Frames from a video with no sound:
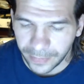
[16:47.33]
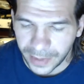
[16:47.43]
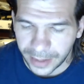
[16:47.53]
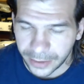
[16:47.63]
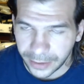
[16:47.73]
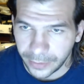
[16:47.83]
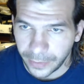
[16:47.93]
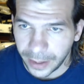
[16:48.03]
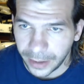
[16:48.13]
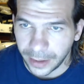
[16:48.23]
that's a good
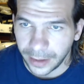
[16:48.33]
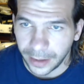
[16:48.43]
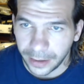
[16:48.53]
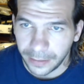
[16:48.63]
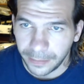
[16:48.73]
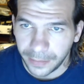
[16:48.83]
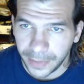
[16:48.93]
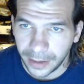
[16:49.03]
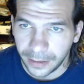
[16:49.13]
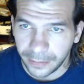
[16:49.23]
way to get them
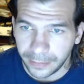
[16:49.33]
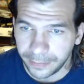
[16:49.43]
and